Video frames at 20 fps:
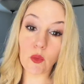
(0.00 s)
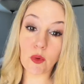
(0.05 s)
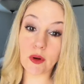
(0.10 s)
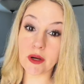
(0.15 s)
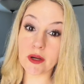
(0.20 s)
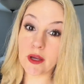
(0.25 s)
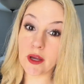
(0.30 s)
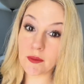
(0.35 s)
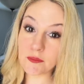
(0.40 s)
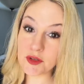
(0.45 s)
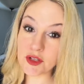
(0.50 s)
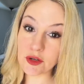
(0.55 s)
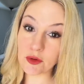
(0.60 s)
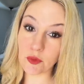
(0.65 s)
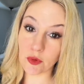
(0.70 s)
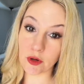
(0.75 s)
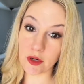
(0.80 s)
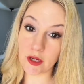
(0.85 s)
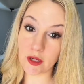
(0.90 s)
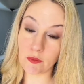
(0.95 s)
When it comes to
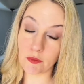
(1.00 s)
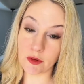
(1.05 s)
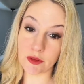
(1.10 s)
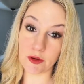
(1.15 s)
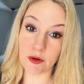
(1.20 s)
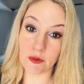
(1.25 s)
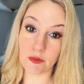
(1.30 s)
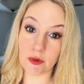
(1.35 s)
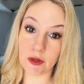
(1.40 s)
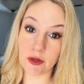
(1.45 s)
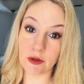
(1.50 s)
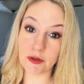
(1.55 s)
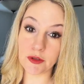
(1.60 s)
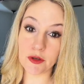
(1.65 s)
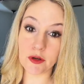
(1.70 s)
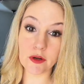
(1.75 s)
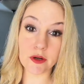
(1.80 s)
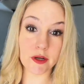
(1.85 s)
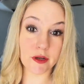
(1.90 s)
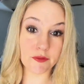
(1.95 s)
working with your
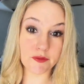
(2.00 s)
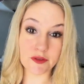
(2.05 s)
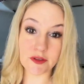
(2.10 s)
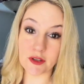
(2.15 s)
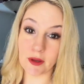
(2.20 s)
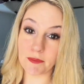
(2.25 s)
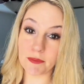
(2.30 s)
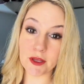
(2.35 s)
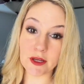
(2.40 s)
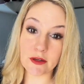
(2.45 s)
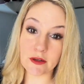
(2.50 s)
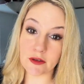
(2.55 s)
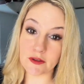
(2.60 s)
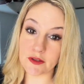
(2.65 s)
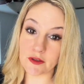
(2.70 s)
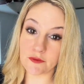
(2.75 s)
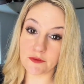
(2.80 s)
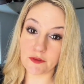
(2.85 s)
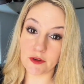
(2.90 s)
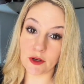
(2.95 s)
realtor, if something
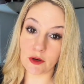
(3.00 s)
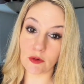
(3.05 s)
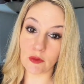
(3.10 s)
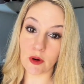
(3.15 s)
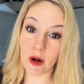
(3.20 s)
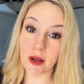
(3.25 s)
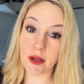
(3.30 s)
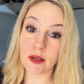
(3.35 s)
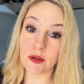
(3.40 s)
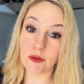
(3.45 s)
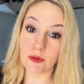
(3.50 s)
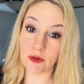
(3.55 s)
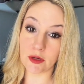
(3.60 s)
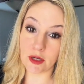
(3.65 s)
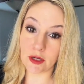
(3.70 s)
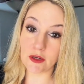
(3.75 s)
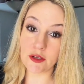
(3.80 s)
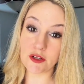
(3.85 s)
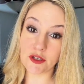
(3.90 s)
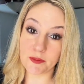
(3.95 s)
doesn't feel right, you
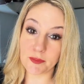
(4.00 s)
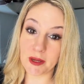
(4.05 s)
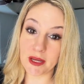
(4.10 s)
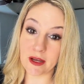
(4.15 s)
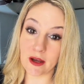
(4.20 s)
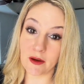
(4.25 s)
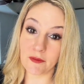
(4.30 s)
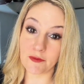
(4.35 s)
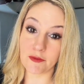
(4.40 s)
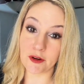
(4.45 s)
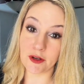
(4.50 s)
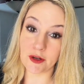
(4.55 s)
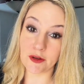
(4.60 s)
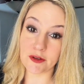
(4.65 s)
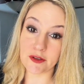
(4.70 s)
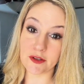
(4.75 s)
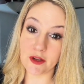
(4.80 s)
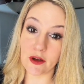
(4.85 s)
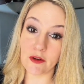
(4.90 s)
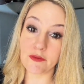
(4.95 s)
need to speak up for
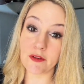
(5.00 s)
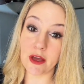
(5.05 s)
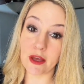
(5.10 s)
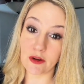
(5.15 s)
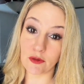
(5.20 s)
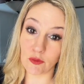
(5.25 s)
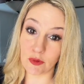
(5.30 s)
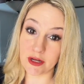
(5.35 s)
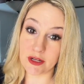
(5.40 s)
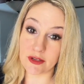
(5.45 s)
yourself and